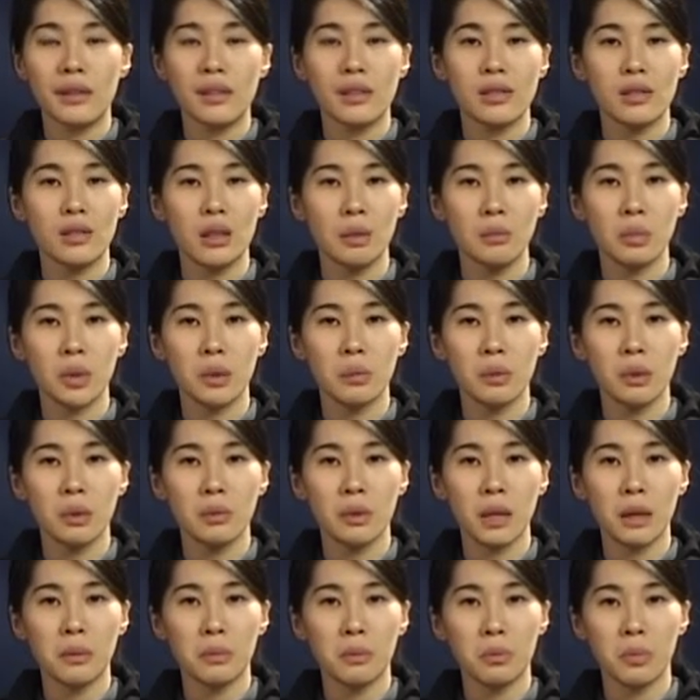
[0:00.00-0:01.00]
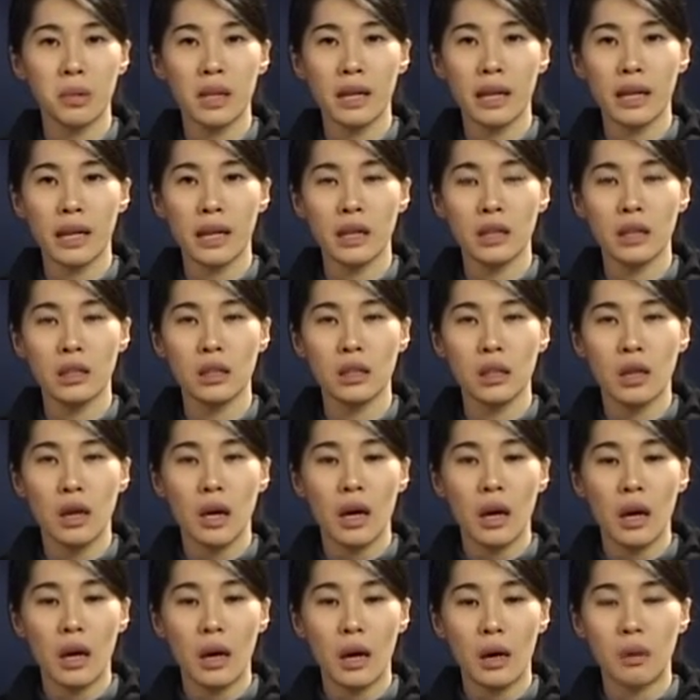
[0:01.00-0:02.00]
Some people might play,
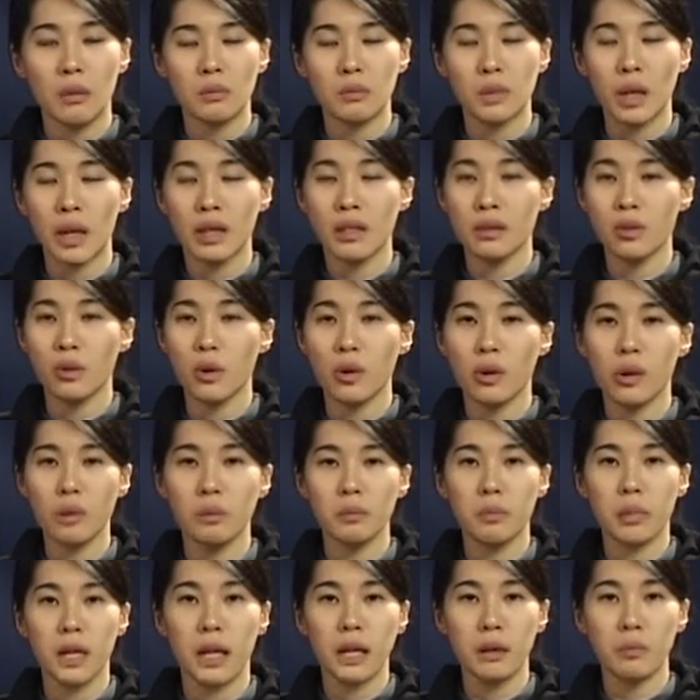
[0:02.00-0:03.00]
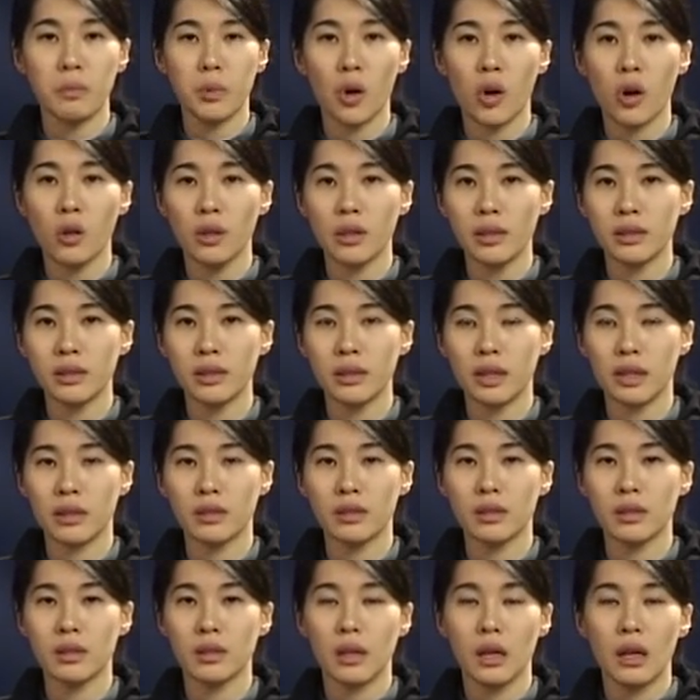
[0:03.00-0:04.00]
I call it play
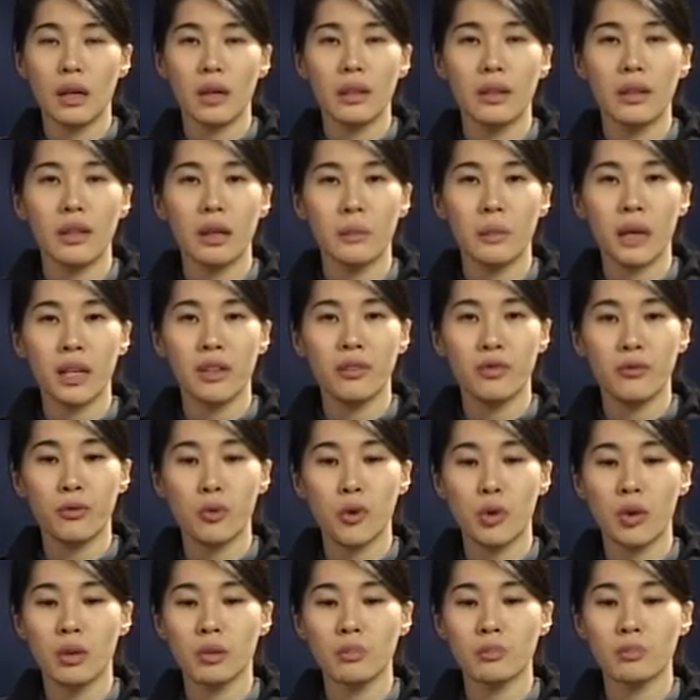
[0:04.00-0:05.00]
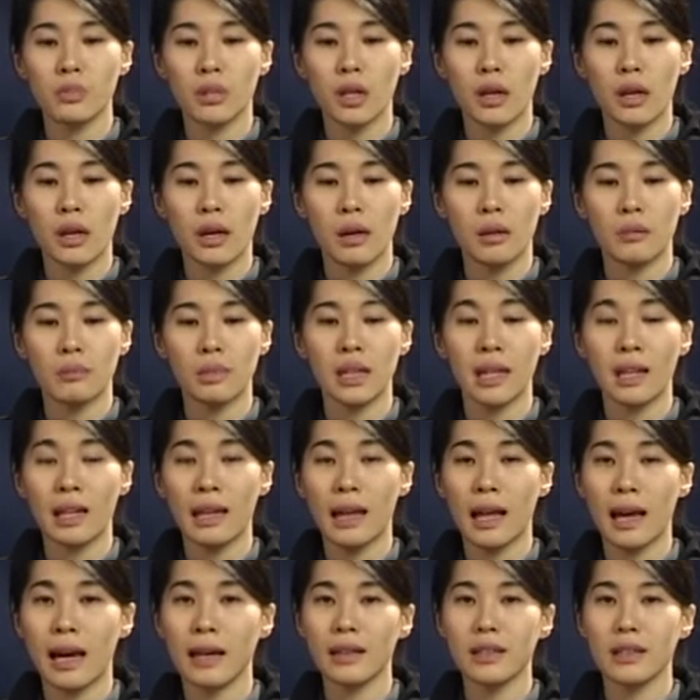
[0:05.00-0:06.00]
politics. They might form an
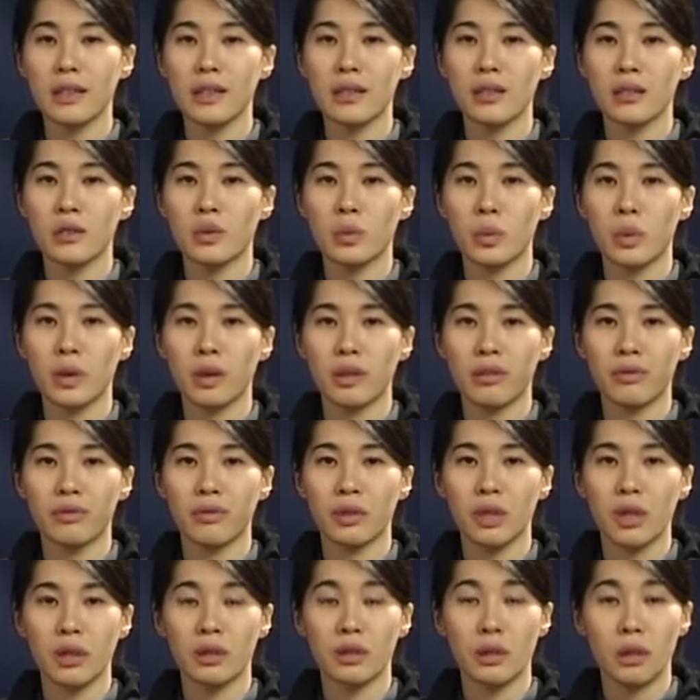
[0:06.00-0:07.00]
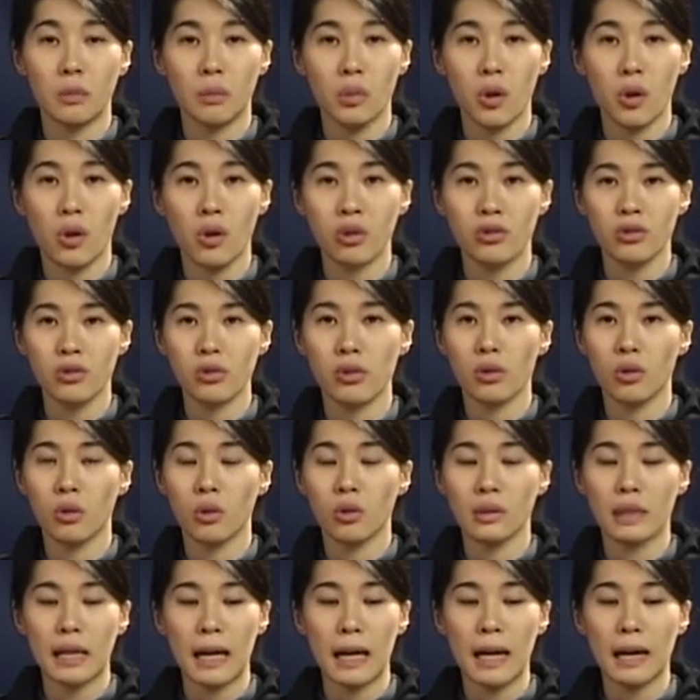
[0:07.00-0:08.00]
alliance with the boss
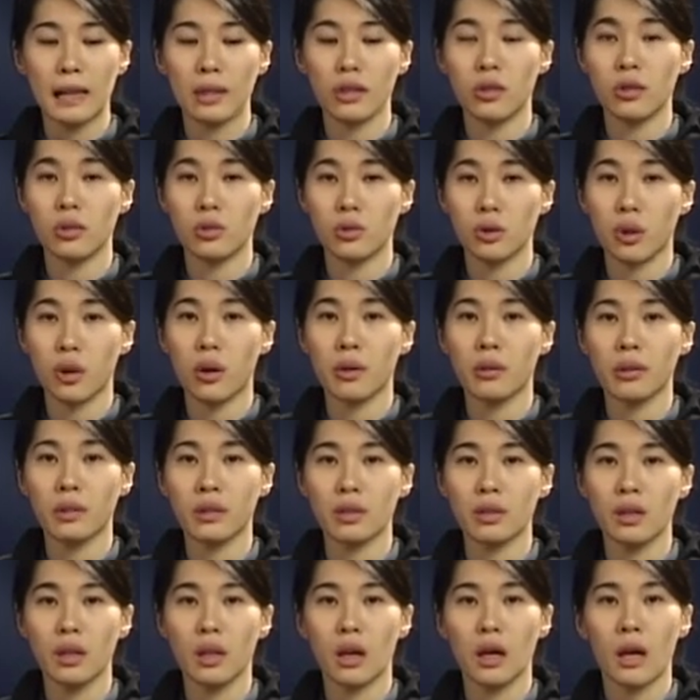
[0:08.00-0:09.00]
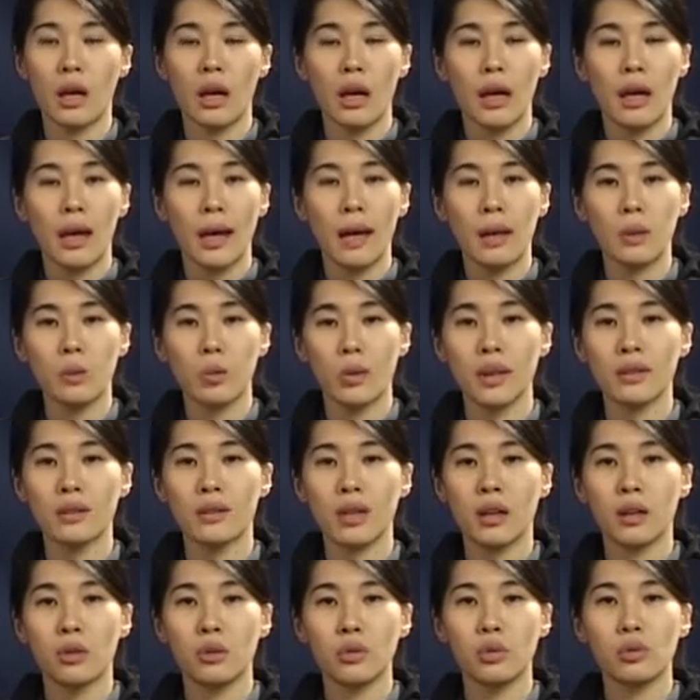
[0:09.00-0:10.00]
or the higher authority. And what
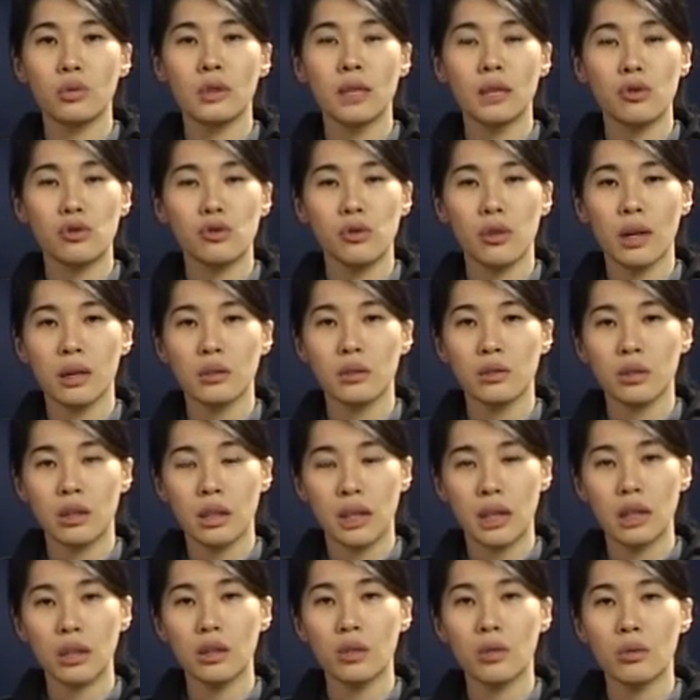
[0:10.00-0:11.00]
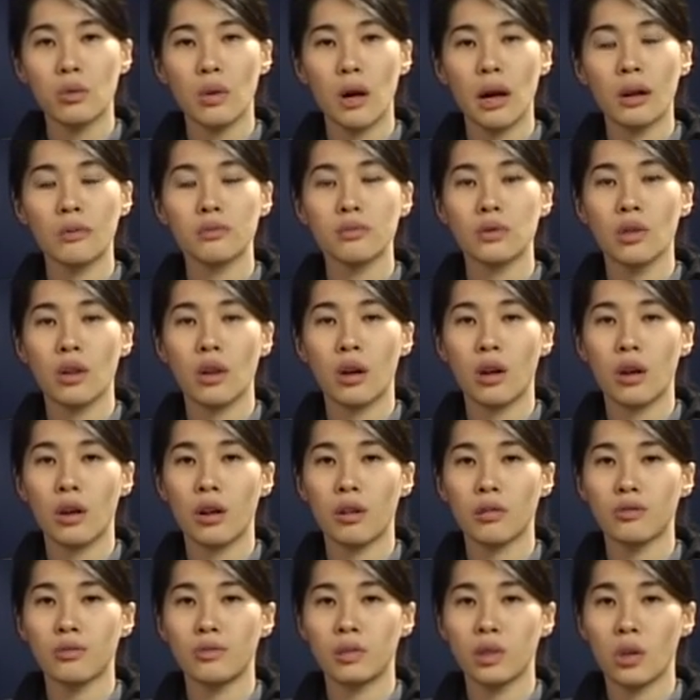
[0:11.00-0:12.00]
they do, they try to kick you out
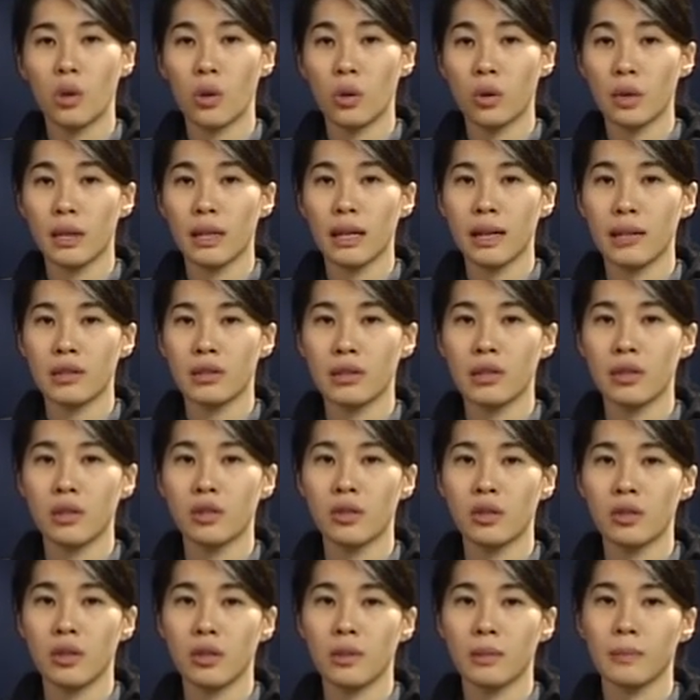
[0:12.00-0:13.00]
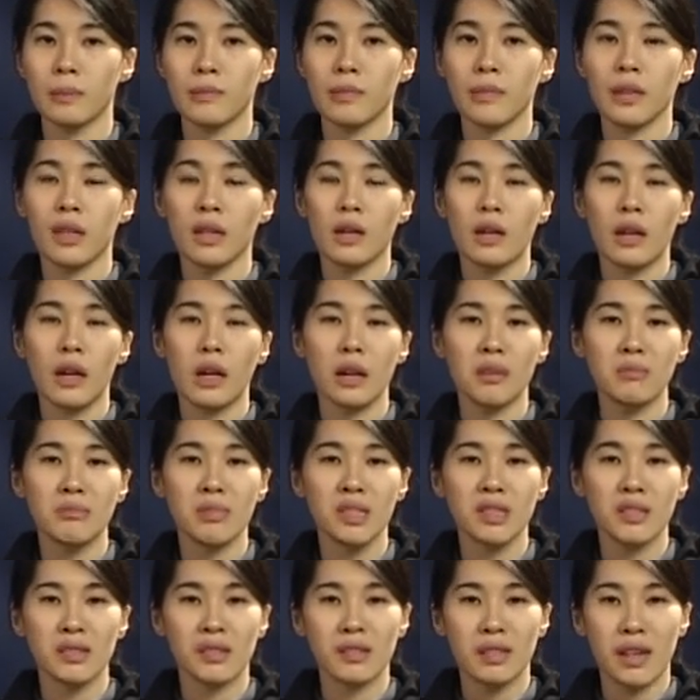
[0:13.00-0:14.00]
of the organization. And
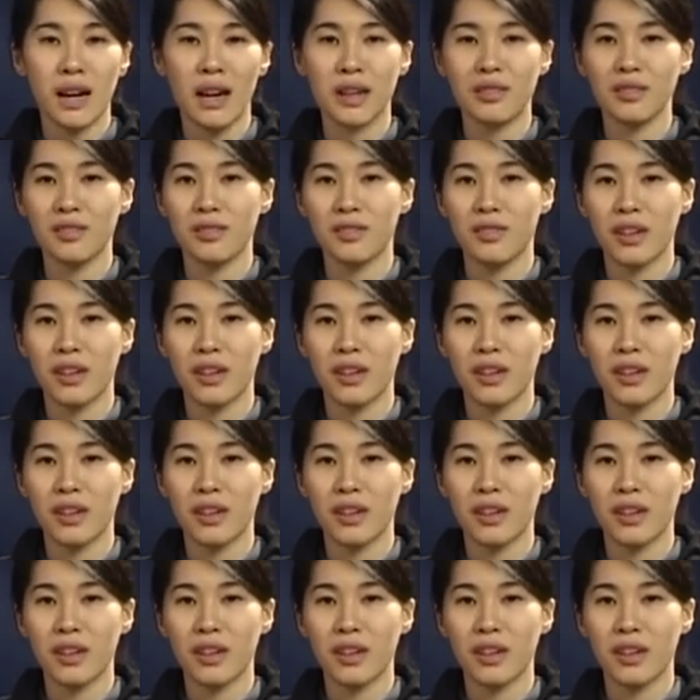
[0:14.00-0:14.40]
this is hard